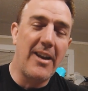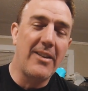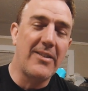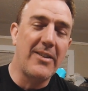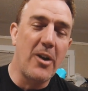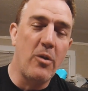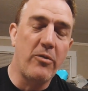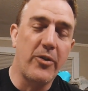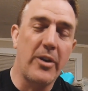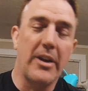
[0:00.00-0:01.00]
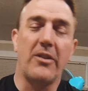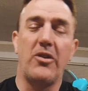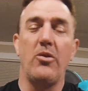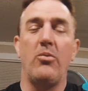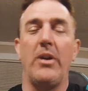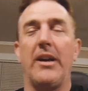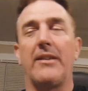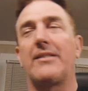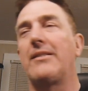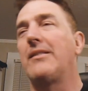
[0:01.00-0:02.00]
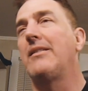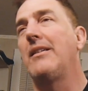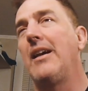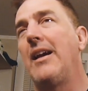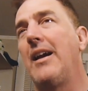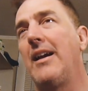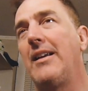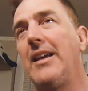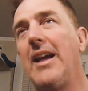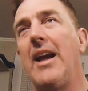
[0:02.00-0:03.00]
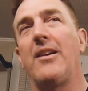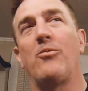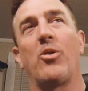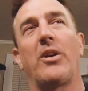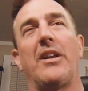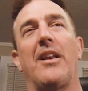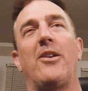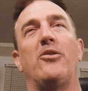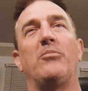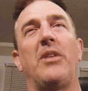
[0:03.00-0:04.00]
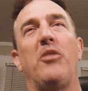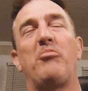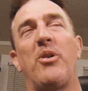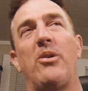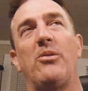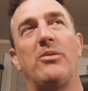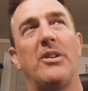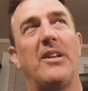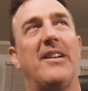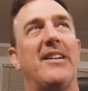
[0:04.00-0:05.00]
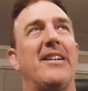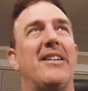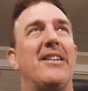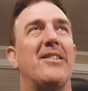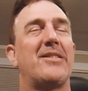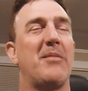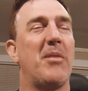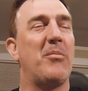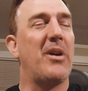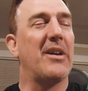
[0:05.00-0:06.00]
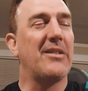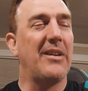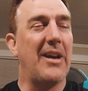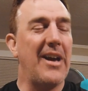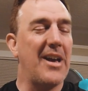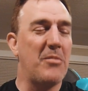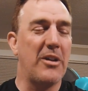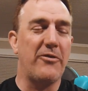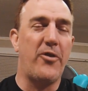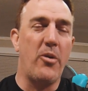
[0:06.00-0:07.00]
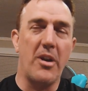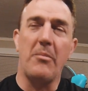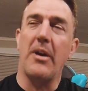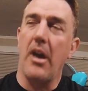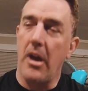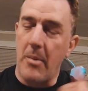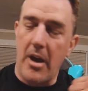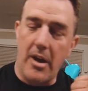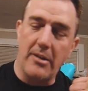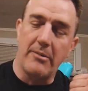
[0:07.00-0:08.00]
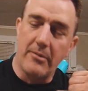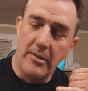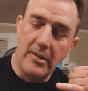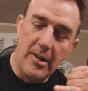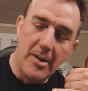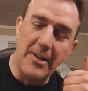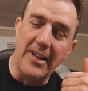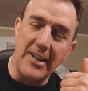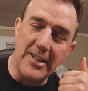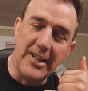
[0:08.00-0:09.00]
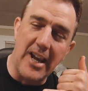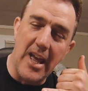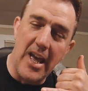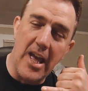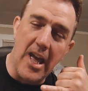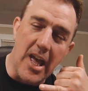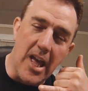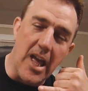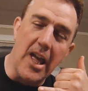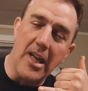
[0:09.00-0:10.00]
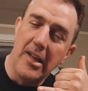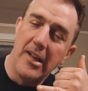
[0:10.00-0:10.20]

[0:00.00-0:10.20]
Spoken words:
an NCO for like 2 weeks, and he hated working at Home Depot. So I remember I had him on the phone and I'm like, hey man, I'm like, Leclerc.